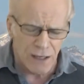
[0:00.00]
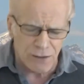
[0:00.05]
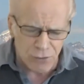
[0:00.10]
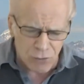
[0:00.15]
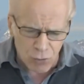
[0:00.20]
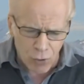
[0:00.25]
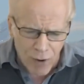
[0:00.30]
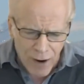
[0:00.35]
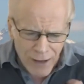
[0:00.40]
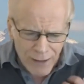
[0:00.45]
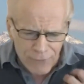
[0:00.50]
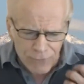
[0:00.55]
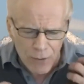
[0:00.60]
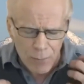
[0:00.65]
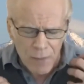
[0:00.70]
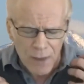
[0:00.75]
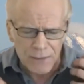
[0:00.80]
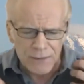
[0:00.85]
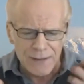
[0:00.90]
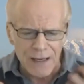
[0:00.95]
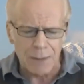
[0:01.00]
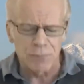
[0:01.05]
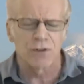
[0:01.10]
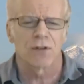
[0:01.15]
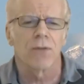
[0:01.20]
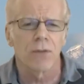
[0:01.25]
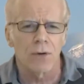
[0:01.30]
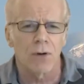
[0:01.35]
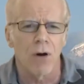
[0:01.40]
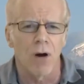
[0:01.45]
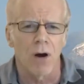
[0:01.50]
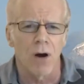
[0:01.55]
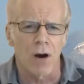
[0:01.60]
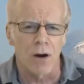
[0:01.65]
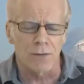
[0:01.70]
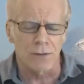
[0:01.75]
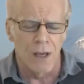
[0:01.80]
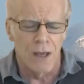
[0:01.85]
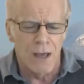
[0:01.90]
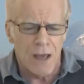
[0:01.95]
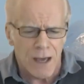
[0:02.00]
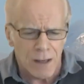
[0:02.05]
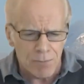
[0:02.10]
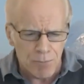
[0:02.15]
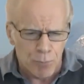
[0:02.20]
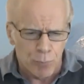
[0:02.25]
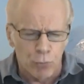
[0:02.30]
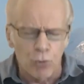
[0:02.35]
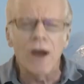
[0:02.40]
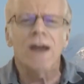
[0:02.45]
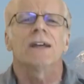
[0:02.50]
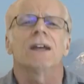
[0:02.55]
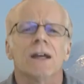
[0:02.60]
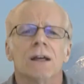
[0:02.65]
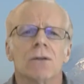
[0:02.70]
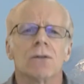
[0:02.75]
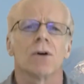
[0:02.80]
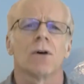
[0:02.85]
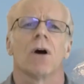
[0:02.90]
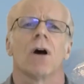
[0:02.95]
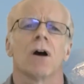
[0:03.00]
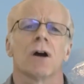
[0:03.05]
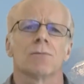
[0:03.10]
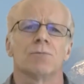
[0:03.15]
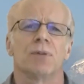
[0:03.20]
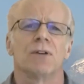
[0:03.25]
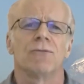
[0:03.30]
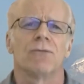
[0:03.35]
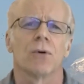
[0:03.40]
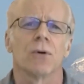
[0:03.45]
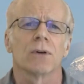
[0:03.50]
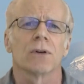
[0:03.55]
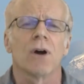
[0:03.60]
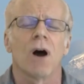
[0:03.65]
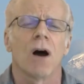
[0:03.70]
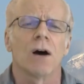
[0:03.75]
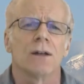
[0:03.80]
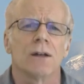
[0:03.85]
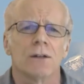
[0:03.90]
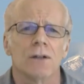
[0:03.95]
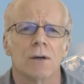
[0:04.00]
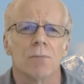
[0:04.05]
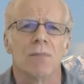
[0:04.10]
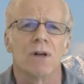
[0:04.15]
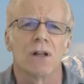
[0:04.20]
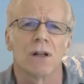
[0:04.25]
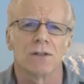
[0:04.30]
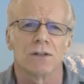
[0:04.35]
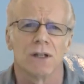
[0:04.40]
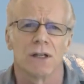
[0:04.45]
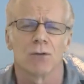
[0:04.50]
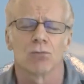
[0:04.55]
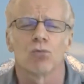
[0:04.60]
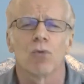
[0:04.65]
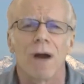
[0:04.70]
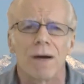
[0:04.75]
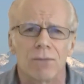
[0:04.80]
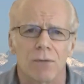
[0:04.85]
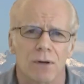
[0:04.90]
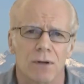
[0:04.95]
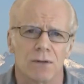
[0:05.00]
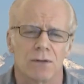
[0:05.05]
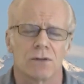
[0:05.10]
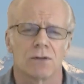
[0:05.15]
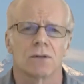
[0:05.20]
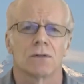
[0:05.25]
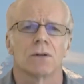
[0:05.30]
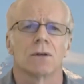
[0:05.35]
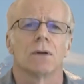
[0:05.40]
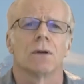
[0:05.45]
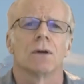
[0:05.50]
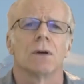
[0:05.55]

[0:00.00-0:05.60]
and crying from the depths of their heart and breaking their heart before God in humility and reverence,